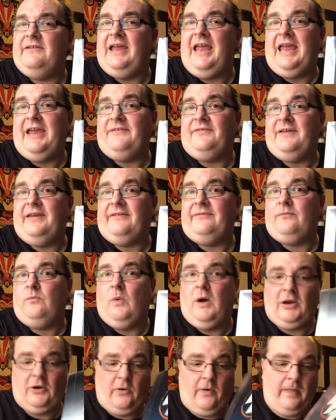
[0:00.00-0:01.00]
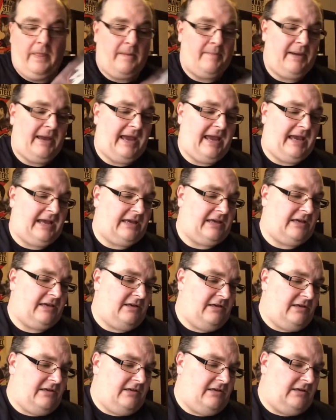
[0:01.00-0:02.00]
FF1 on the back,
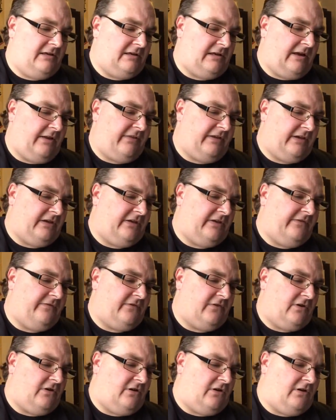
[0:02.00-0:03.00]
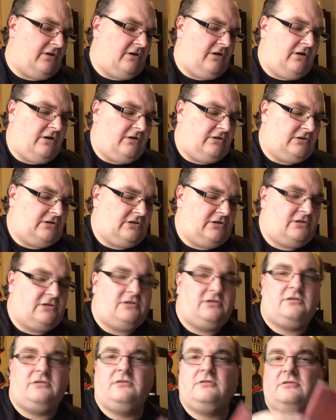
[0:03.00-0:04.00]
and I think you've got,
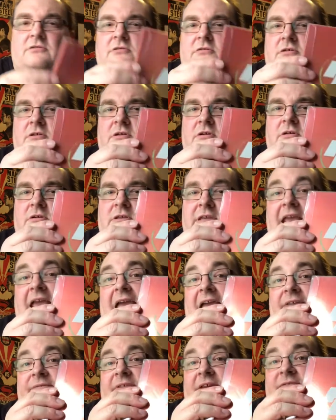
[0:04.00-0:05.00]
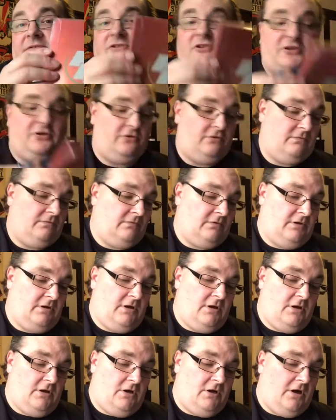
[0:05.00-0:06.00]
yeah, FF2.
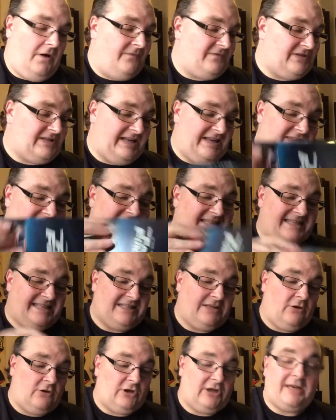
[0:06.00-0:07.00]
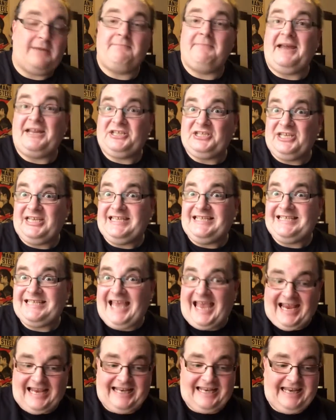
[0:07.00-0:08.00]
Obviously this is not going to match
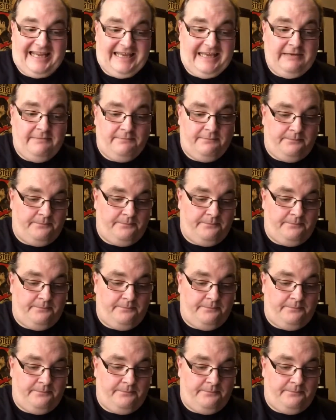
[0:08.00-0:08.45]
exactly.